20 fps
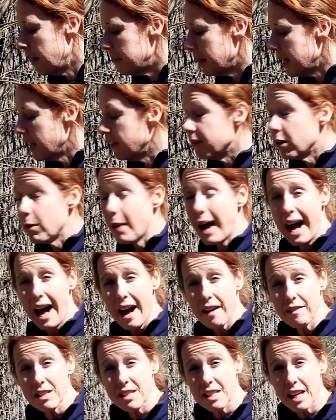If you
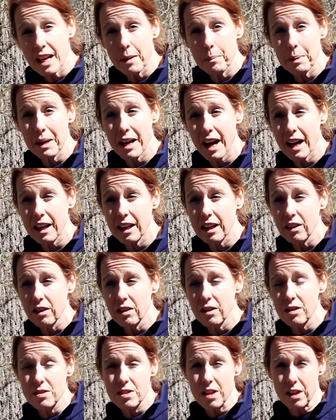have a set of
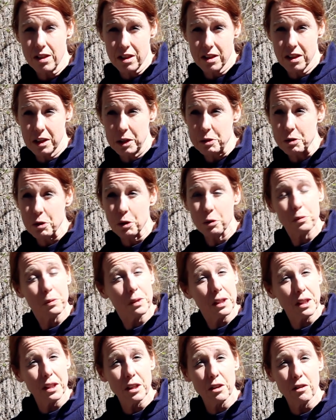binoculars, these are
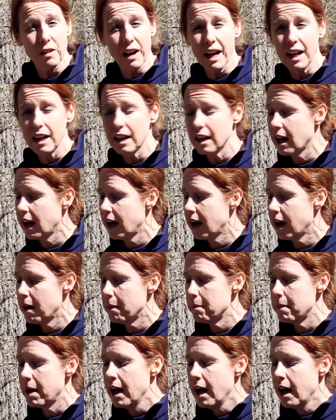really great
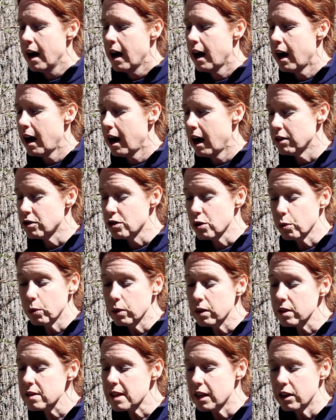
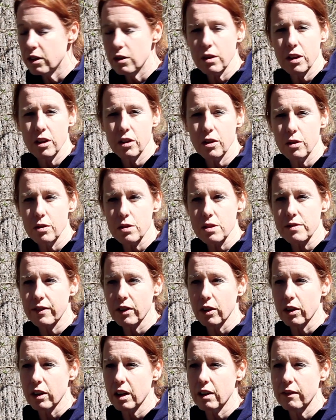tools that you can use for
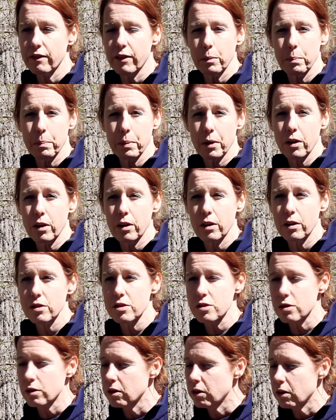looking for
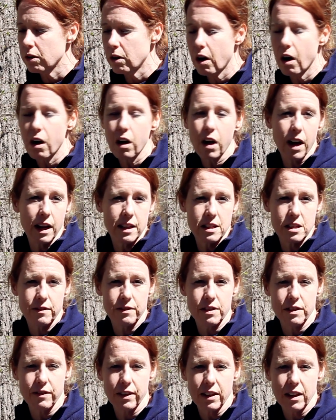birds or all kinds of
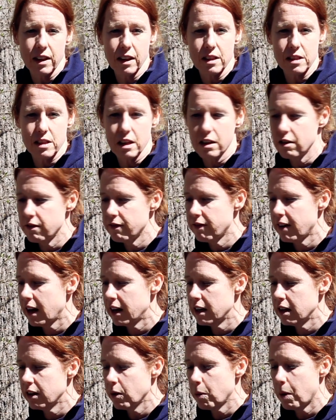different things that you
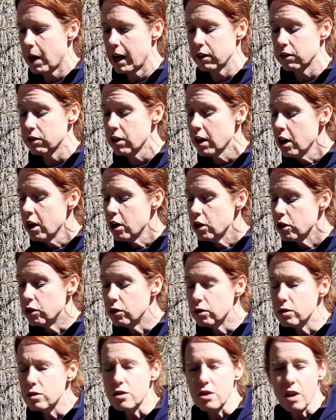find in the wild.
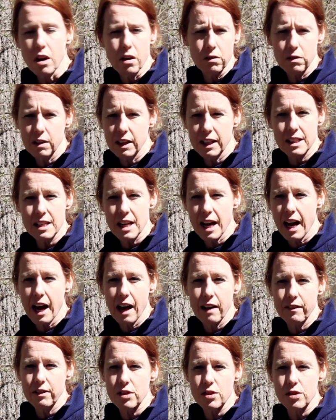You don't need to
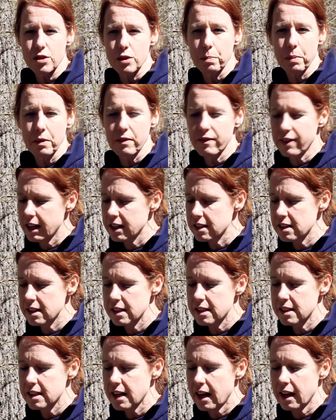have a super fancy
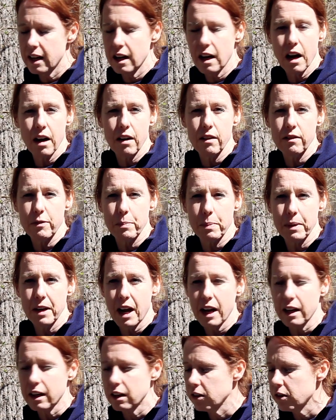set of
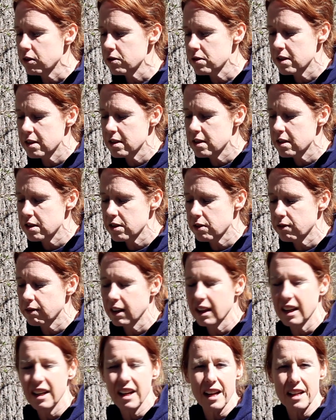binoculars. This is a
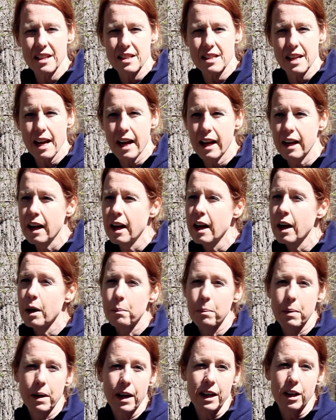really nice set,
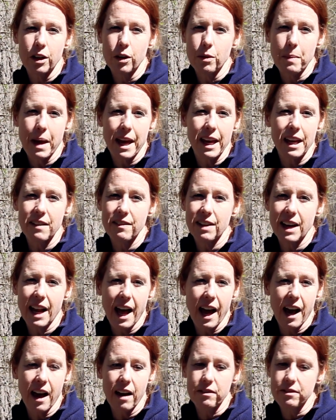but you may even
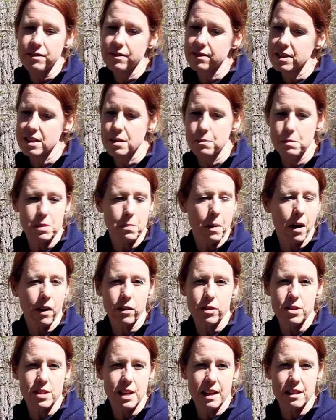have some
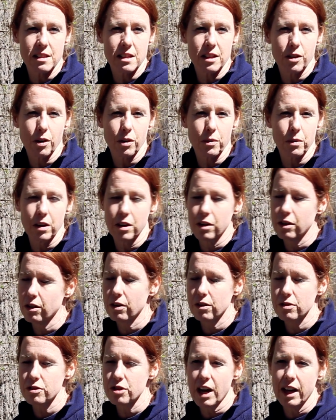smaller sets in your
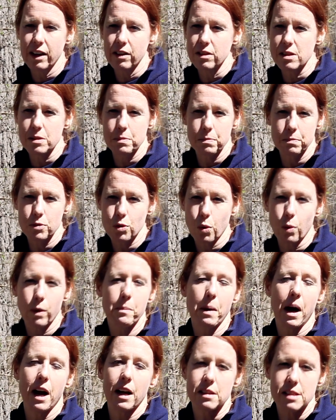child's toy
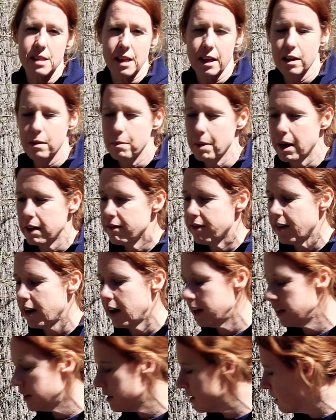box that you might
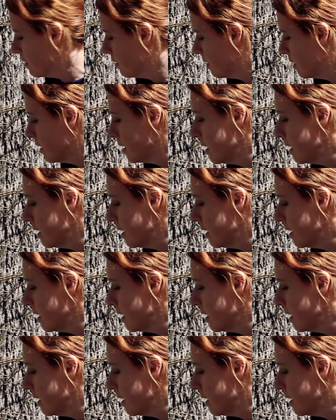find.